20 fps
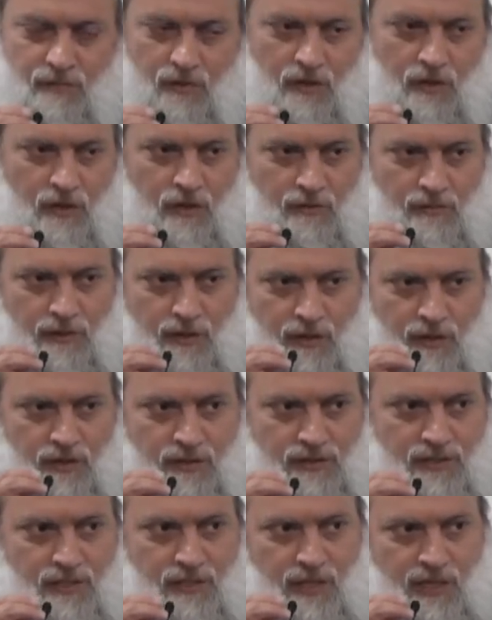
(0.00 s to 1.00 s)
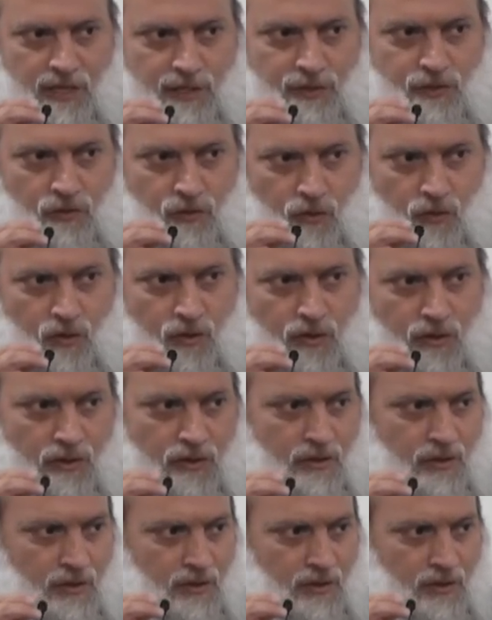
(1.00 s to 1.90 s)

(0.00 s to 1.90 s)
You know, because his nur,